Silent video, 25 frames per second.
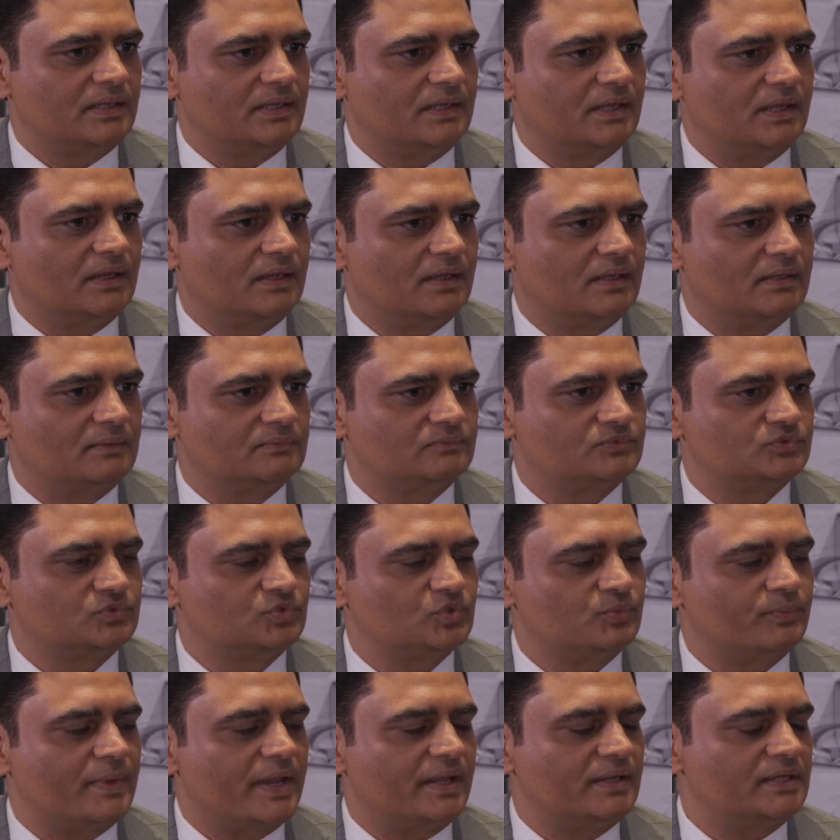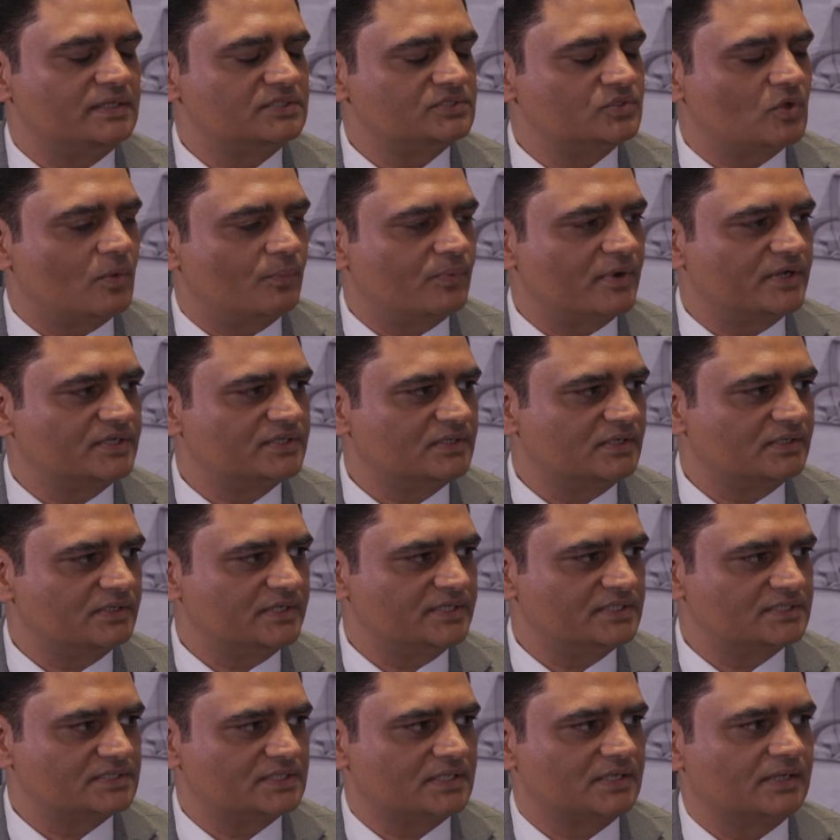uh, to manage operational
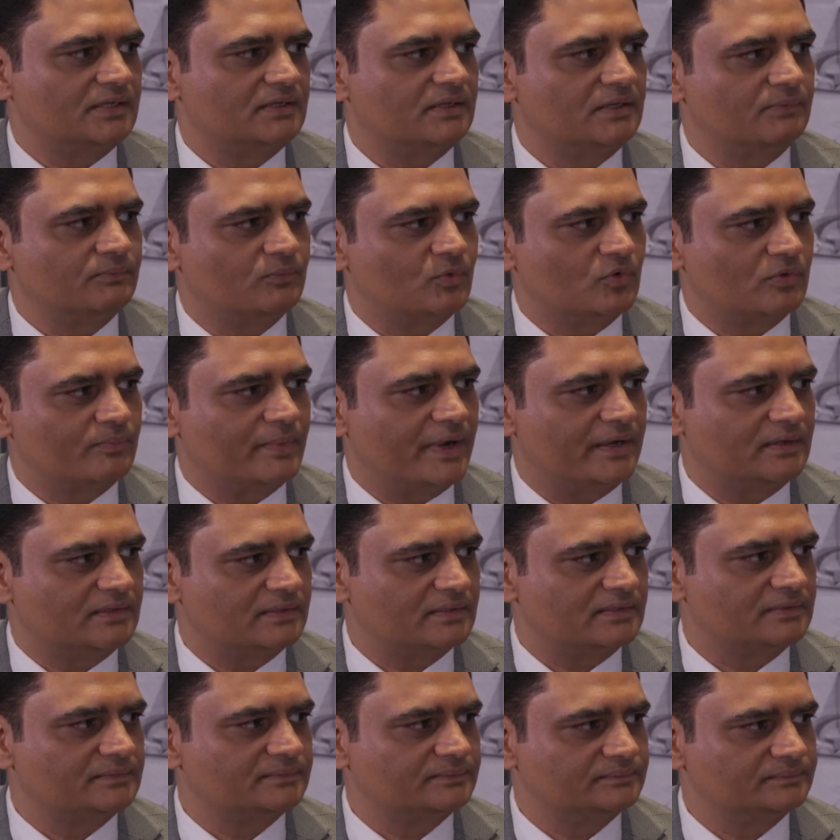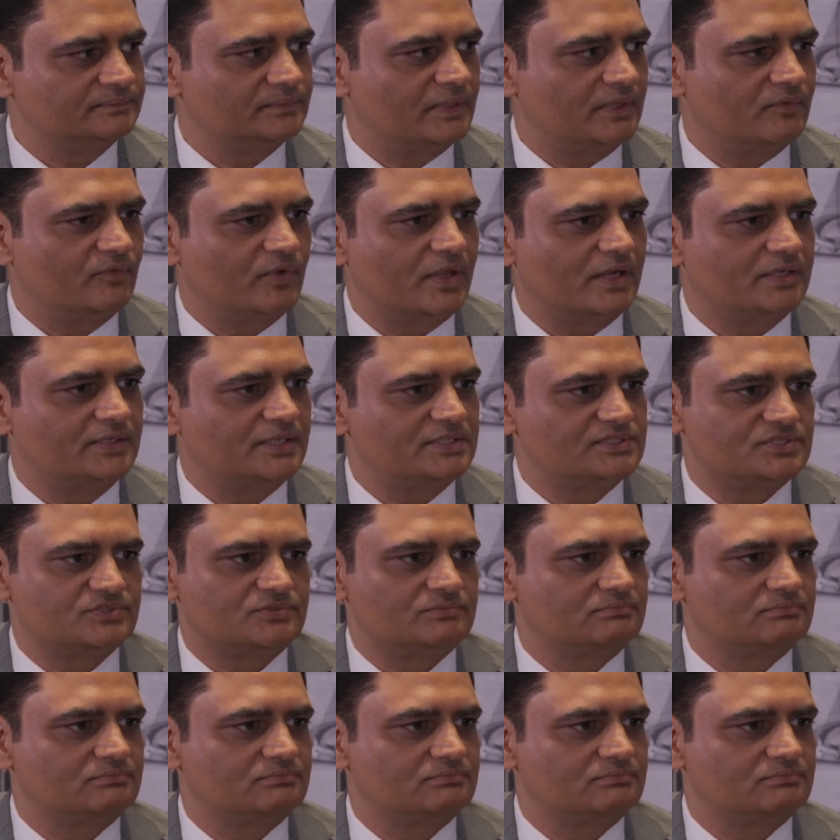risk uh, more better. Yeah. We are just